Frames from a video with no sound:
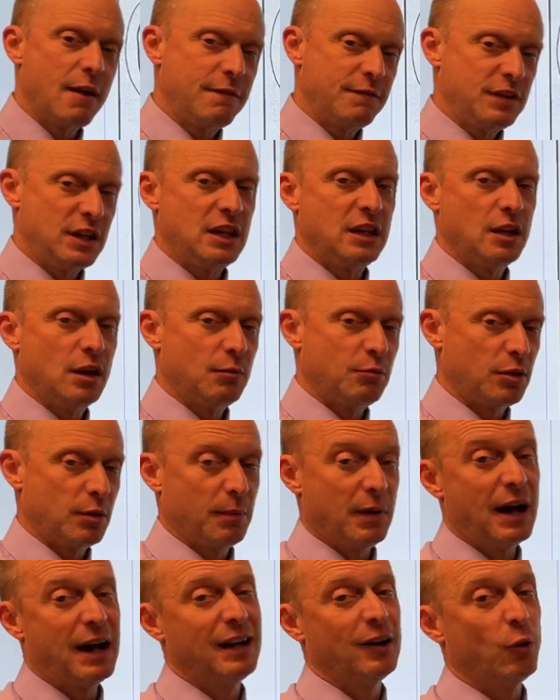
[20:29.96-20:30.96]
feet per
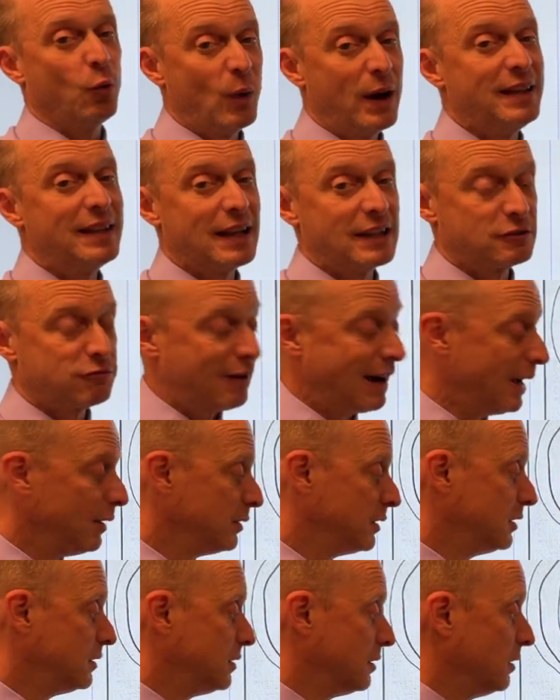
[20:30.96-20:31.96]
mile when that's
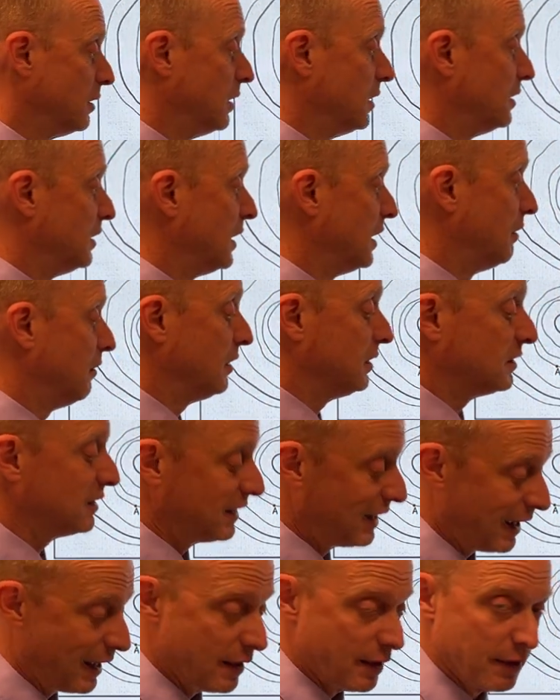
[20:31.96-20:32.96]
rounded to the nearest
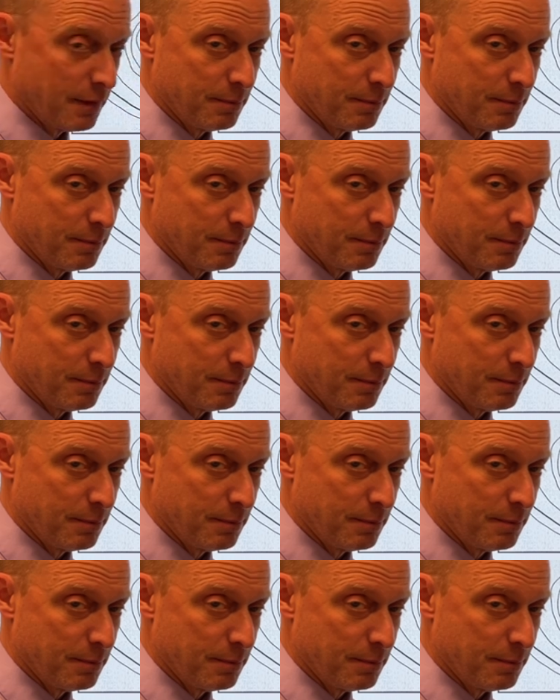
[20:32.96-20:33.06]
tenth.